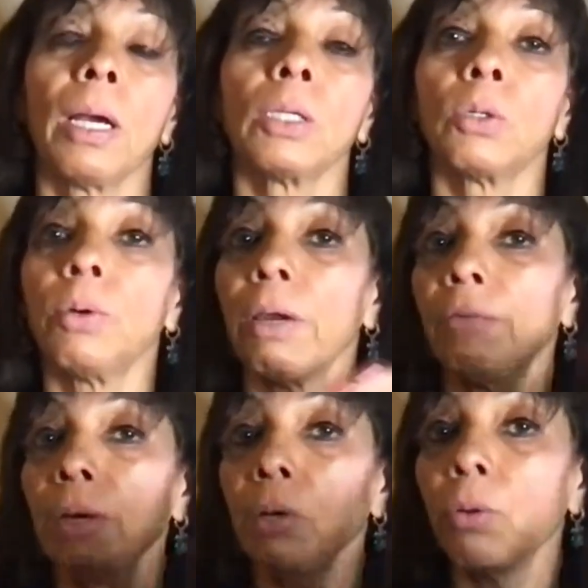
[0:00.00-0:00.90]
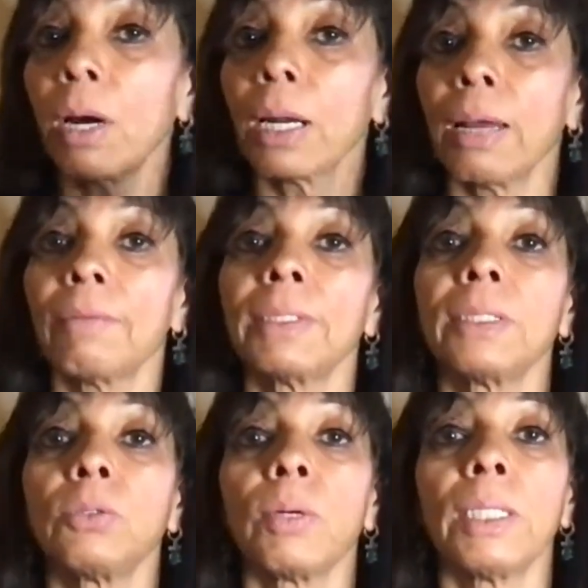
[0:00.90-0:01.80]
So if we know our levels
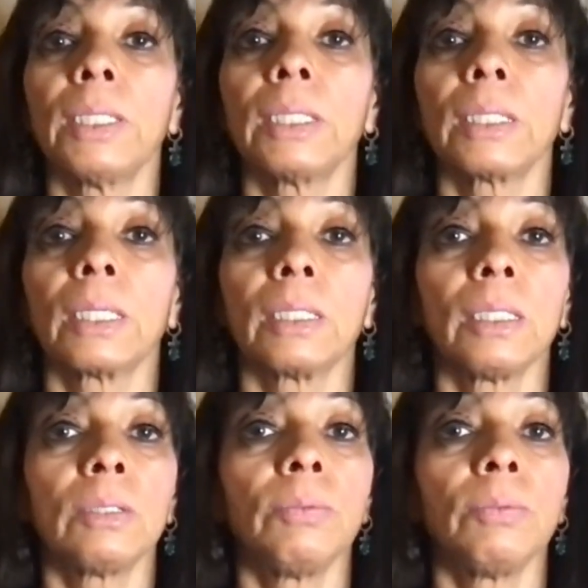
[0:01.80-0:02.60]
in 20s and 30s,